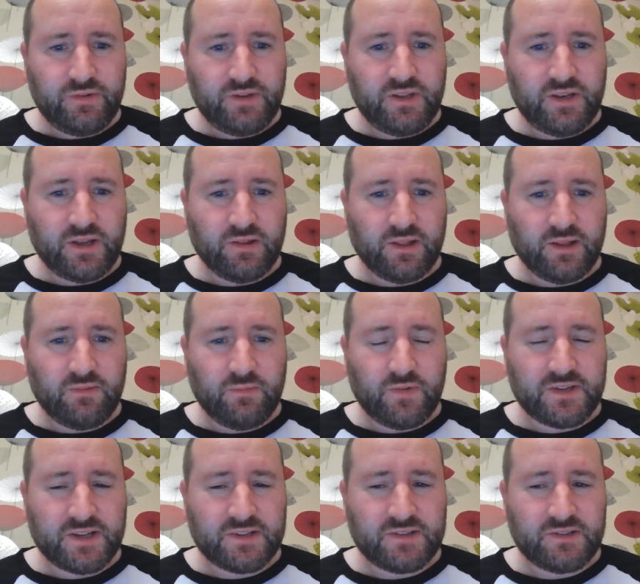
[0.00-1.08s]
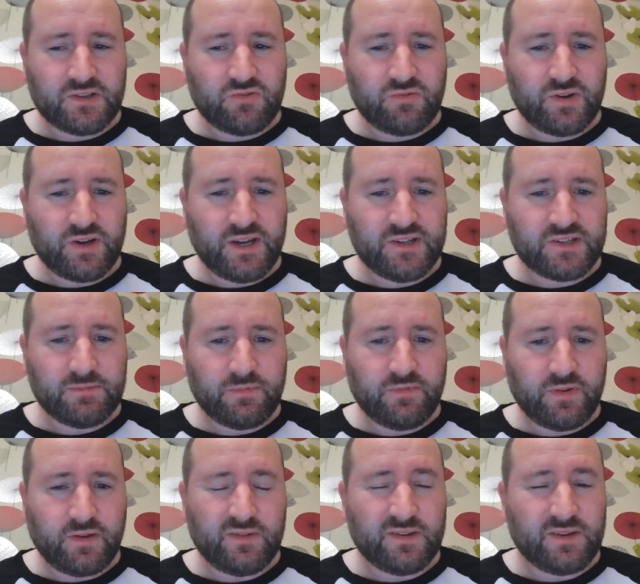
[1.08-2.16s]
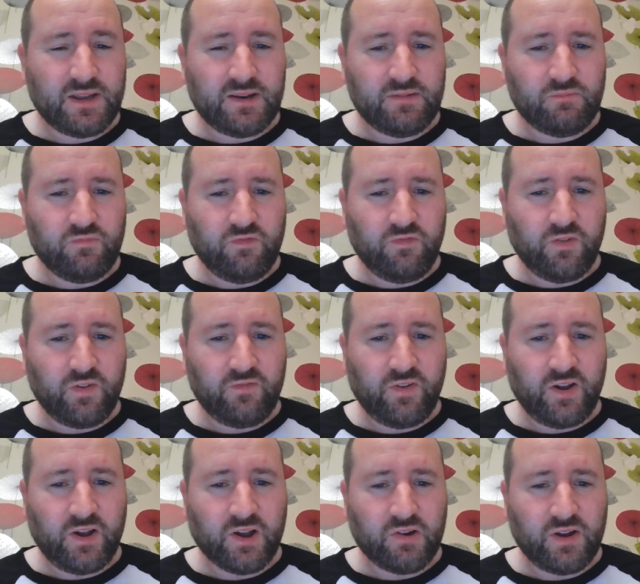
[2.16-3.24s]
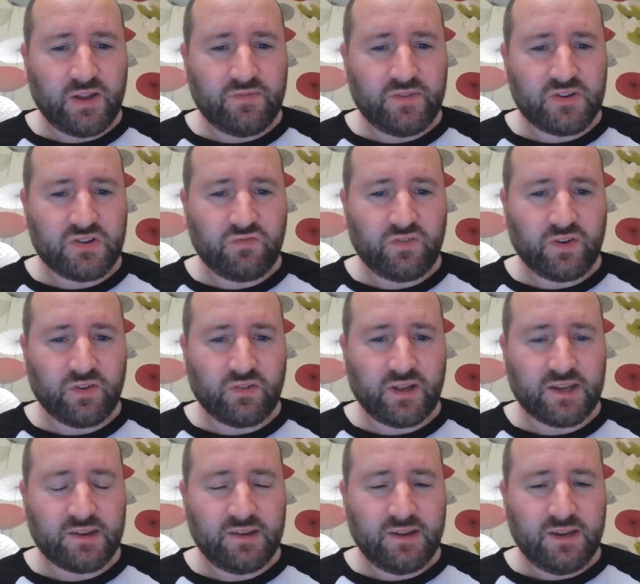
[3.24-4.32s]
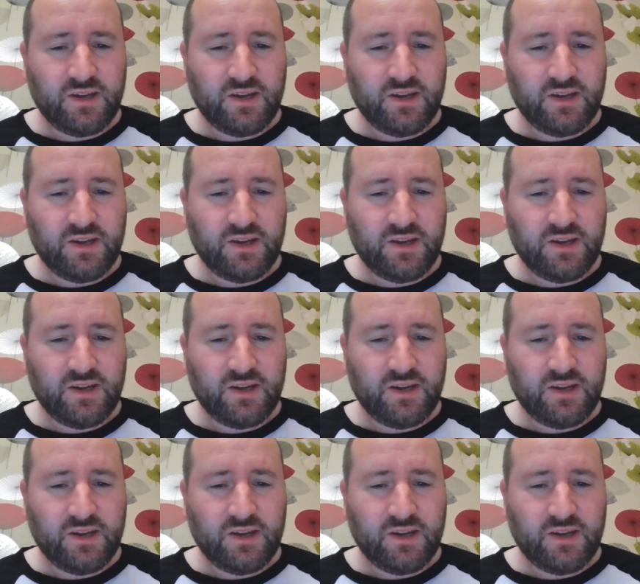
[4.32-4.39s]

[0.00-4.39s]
And like with Assassin's Creed, some of them, and Far Cry, they just feel like